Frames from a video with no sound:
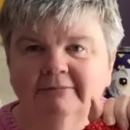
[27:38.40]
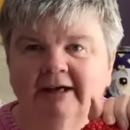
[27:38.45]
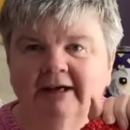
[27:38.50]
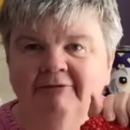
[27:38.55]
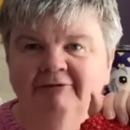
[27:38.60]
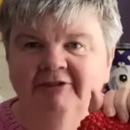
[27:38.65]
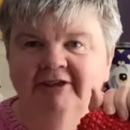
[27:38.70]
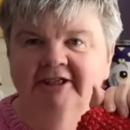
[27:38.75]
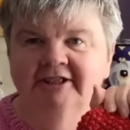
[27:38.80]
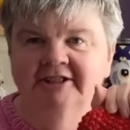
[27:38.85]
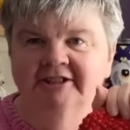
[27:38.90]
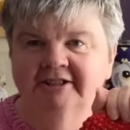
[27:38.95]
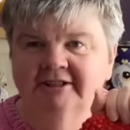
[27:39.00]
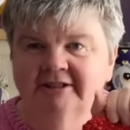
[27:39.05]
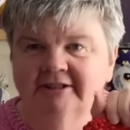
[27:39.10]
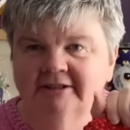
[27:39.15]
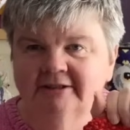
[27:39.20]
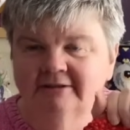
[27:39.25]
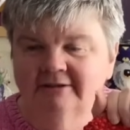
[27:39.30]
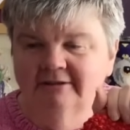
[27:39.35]

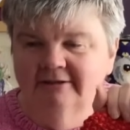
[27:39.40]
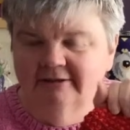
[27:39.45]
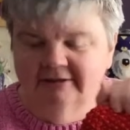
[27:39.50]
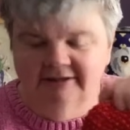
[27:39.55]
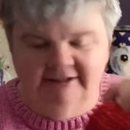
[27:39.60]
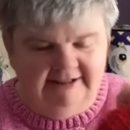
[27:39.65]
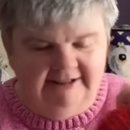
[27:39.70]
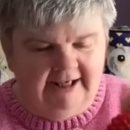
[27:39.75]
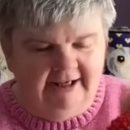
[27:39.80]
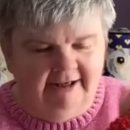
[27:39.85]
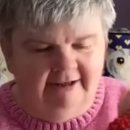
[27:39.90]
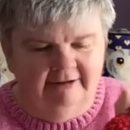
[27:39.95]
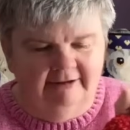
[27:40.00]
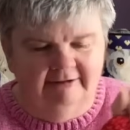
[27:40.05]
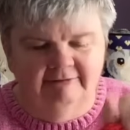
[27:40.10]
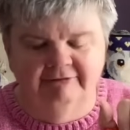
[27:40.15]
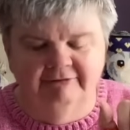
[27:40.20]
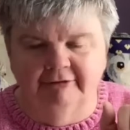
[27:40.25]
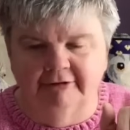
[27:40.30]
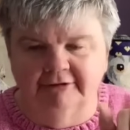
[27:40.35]
finished the
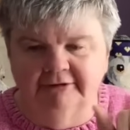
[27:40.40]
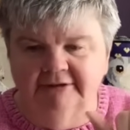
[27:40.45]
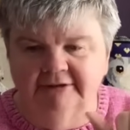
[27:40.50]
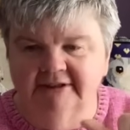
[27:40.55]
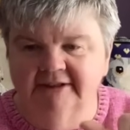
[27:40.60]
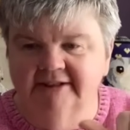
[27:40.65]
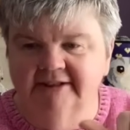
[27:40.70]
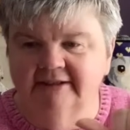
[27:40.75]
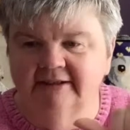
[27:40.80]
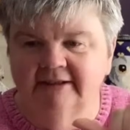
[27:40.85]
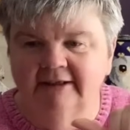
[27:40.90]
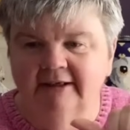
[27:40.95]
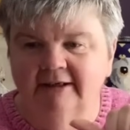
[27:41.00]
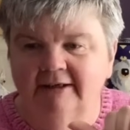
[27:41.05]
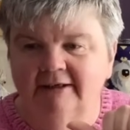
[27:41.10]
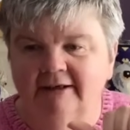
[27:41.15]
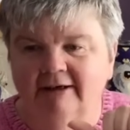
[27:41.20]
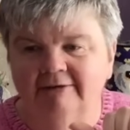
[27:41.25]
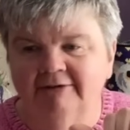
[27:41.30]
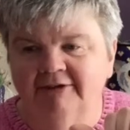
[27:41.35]
second front
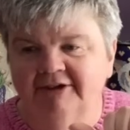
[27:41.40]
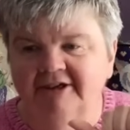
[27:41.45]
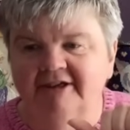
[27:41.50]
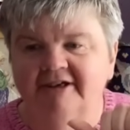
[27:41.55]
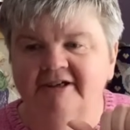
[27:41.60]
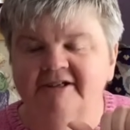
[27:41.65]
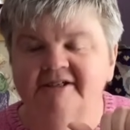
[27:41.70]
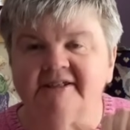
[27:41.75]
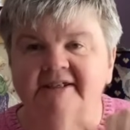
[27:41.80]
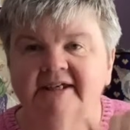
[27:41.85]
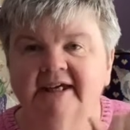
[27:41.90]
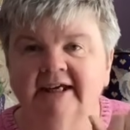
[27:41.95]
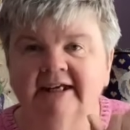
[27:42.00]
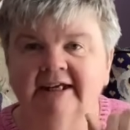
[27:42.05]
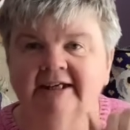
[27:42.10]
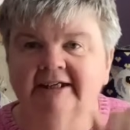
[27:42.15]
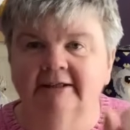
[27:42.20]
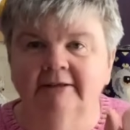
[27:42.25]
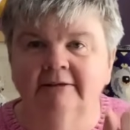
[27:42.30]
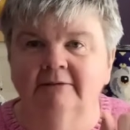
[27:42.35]
on Thursday, and
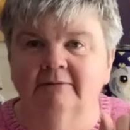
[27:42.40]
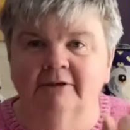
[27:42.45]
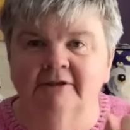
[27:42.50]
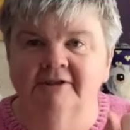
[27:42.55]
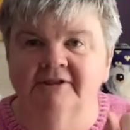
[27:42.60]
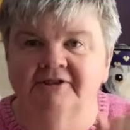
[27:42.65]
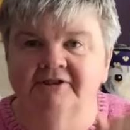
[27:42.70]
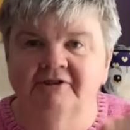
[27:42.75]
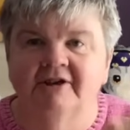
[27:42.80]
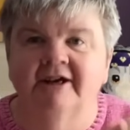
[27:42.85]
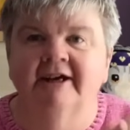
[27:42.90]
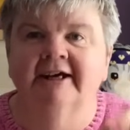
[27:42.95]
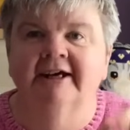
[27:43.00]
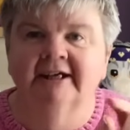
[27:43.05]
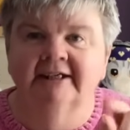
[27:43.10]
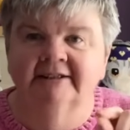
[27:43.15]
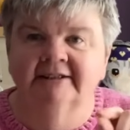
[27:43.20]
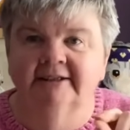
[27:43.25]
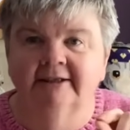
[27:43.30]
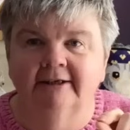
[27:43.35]
I didn't want to try
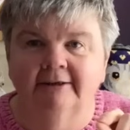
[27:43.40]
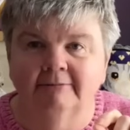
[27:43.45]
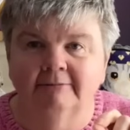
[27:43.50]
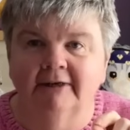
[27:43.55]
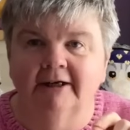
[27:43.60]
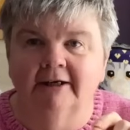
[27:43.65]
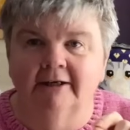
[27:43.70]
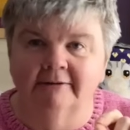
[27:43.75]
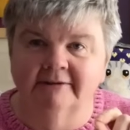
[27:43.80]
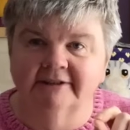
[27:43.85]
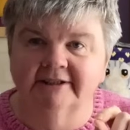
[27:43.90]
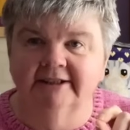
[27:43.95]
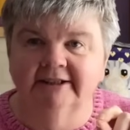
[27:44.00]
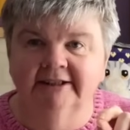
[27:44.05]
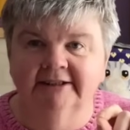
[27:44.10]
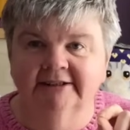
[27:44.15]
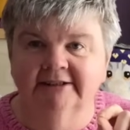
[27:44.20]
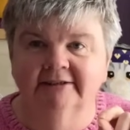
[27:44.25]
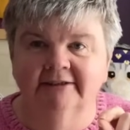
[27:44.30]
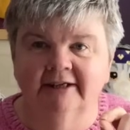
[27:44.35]
casting on while I was at
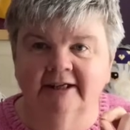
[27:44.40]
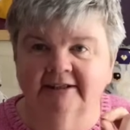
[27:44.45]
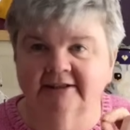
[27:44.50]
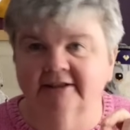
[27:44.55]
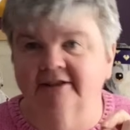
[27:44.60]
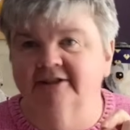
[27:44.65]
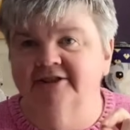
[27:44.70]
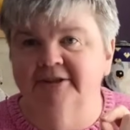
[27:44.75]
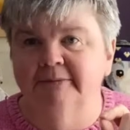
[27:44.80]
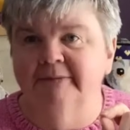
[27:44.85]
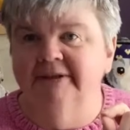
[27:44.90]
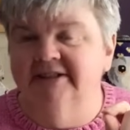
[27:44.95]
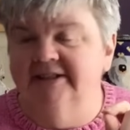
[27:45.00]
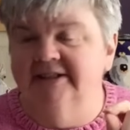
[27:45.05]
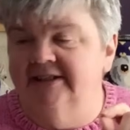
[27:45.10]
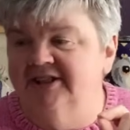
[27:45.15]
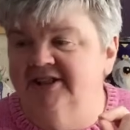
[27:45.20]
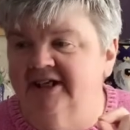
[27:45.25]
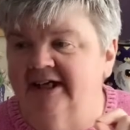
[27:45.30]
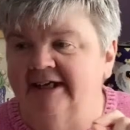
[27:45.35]
Knit and Natter because you're
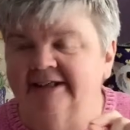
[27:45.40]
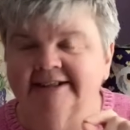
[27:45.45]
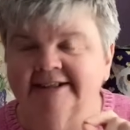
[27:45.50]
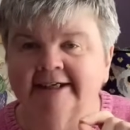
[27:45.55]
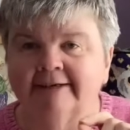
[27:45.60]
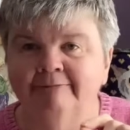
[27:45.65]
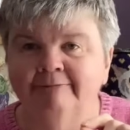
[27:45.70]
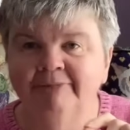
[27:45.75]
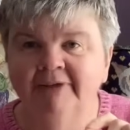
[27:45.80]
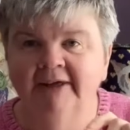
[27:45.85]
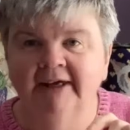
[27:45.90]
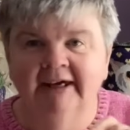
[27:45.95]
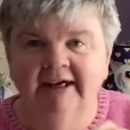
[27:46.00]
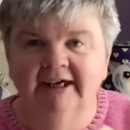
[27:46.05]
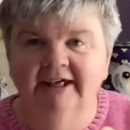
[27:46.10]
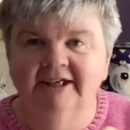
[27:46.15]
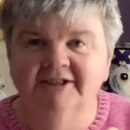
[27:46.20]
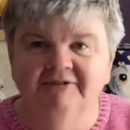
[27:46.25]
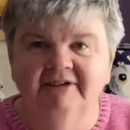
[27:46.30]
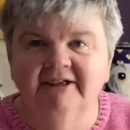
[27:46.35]
busy chatting.
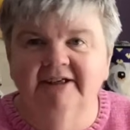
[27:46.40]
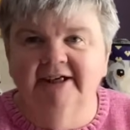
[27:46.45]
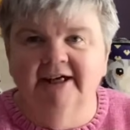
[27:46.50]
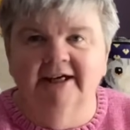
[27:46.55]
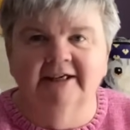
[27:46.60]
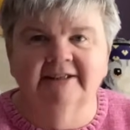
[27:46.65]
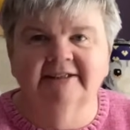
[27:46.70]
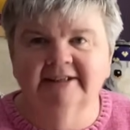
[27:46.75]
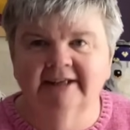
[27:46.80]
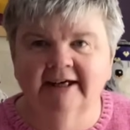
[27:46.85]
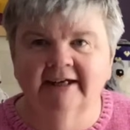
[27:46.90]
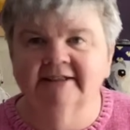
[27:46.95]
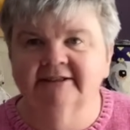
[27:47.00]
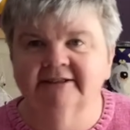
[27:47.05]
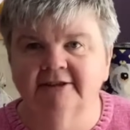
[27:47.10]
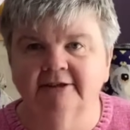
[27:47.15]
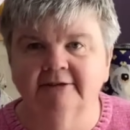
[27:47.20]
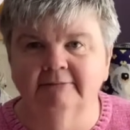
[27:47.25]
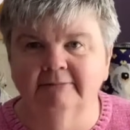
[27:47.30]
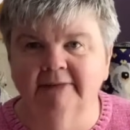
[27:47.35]
It's really hard to
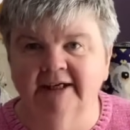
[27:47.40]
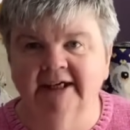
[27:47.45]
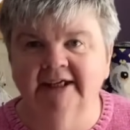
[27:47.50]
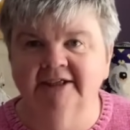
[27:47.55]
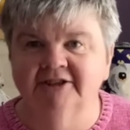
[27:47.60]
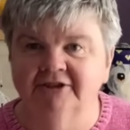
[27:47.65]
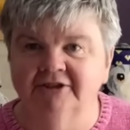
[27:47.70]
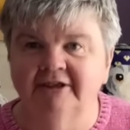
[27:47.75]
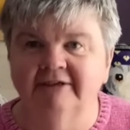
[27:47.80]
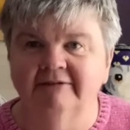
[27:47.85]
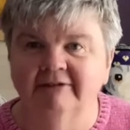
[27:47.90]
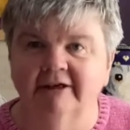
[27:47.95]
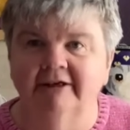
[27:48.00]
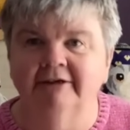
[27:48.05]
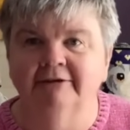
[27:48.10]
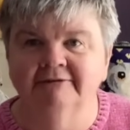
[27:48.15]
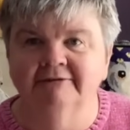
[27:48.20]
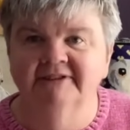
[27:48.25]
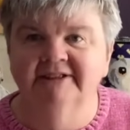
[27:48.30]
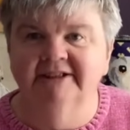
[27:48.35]
cast on, making sure you've got
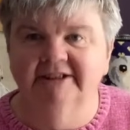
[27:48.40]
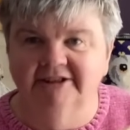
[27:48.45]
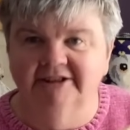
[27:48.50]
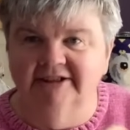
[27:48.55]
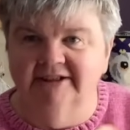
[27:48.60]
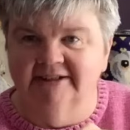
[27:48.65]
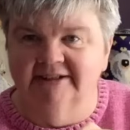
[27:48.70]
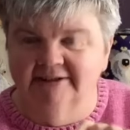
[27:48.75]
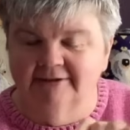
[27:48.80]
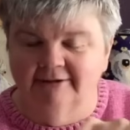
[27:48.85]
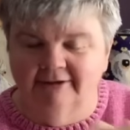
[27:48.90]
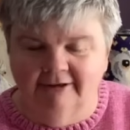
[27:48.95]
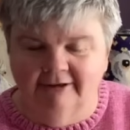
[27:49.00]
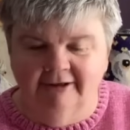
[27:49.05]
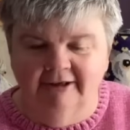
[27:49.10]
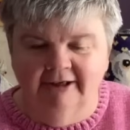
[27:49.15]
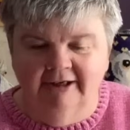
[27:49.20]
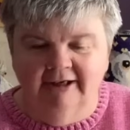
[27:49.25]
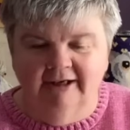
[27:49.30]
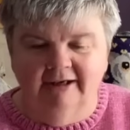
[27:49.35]
enough stitches.
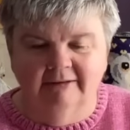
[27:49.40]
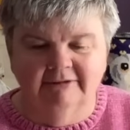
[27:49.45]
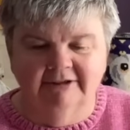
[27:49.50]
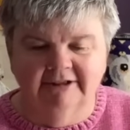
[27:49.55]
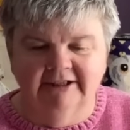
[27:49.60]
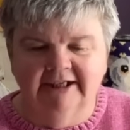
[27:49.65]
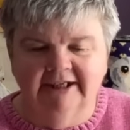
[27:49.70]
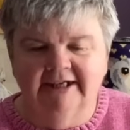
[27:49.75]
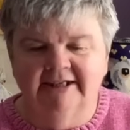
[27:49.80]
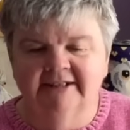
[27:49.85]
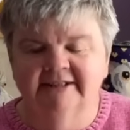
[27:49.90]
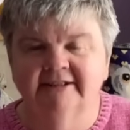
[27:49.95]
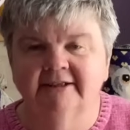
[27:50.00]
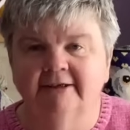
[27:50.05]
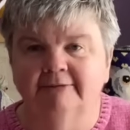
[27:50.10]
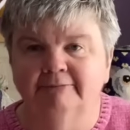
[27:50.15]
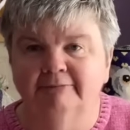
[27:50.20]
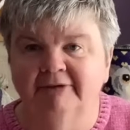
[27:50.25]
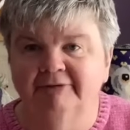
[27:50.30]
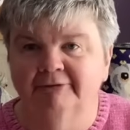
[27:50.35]
So I'm going to cast
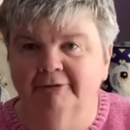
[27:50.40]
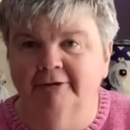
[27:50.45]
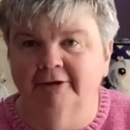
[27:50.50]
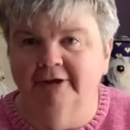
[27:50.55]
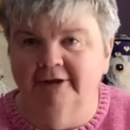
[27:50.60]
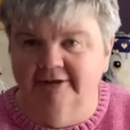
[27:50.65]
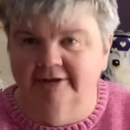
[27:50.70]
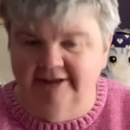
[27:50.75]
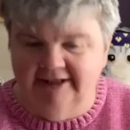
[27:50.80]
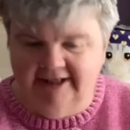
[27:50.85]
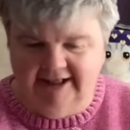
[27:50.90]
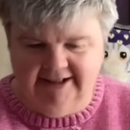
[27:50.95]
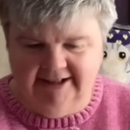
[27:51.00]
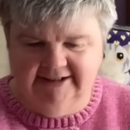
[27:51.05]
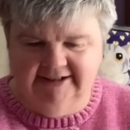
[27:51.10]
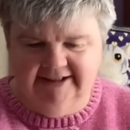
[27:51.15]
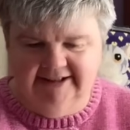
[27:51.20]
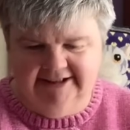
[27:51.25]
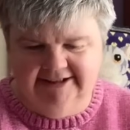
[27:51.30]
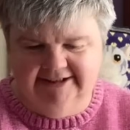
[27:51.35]
on before the
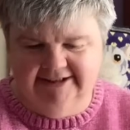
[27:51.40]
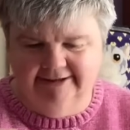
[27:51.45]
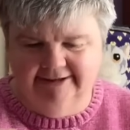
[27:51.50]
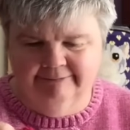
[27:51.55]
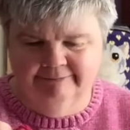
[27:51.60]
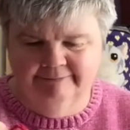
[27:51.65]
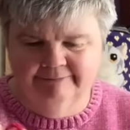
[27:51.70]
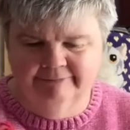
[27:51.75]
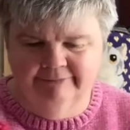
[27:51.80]
next knitting,